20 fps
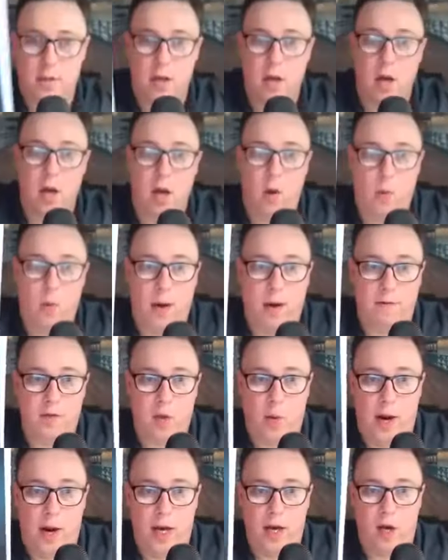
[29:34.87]
We have
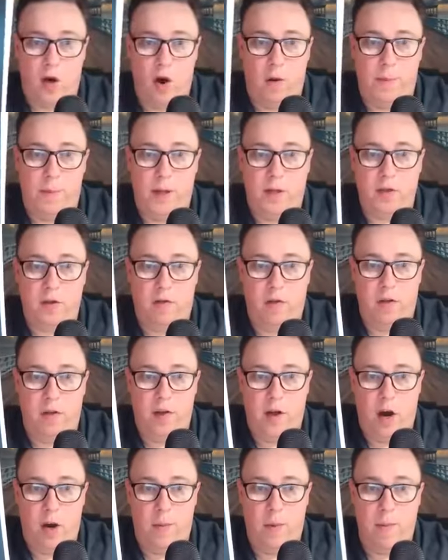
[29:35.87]
20 copies of the
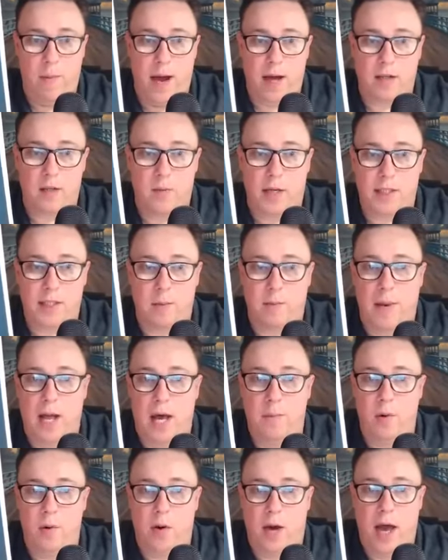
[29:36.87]
Therapy Maximizer
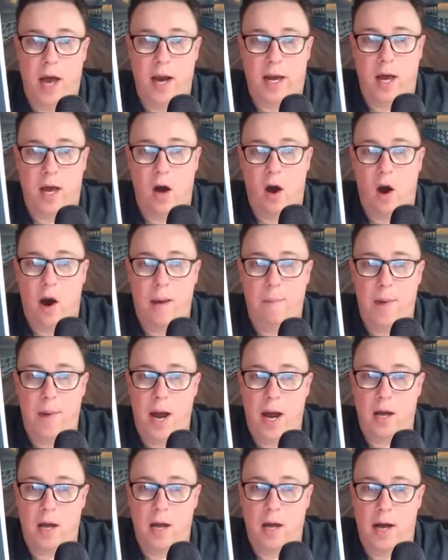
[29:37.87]
Playbook, how to get
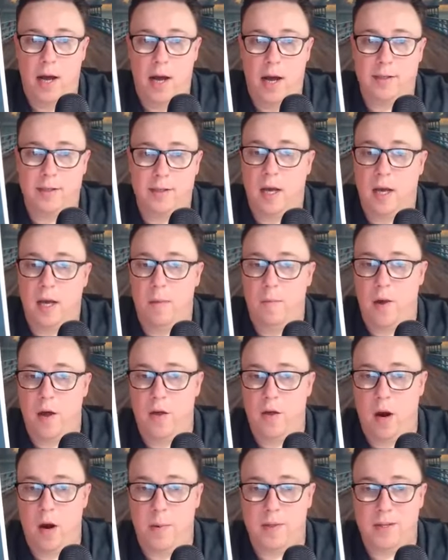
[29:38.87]
high-paying clients as a
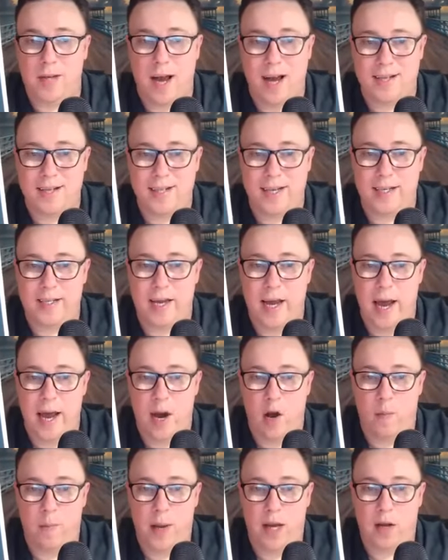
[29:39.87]
hypnotherapist, RTC,
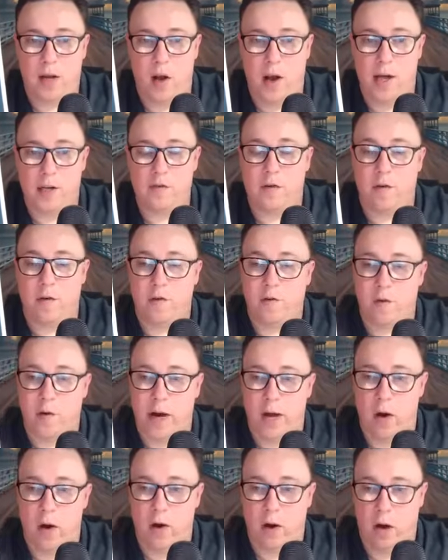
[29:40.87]
NLP clients for free
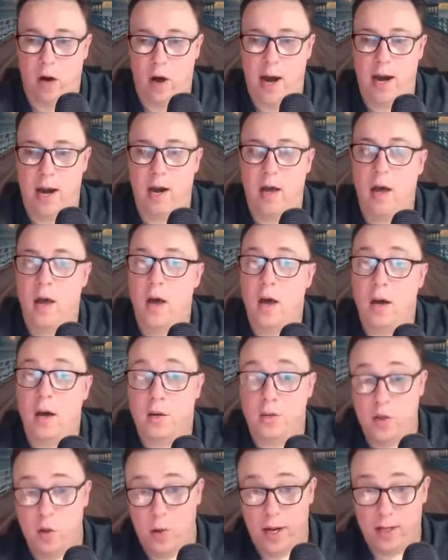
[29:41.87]
online,
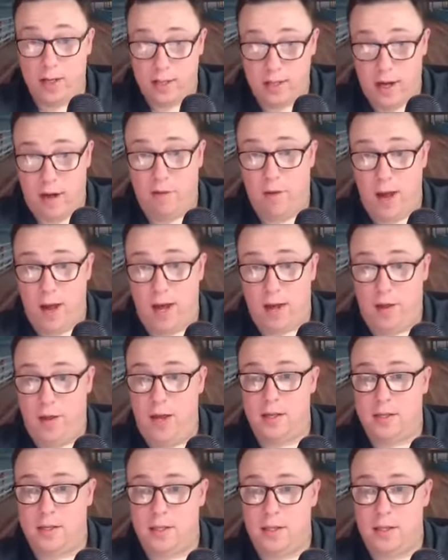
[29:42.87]
doing stuff like this.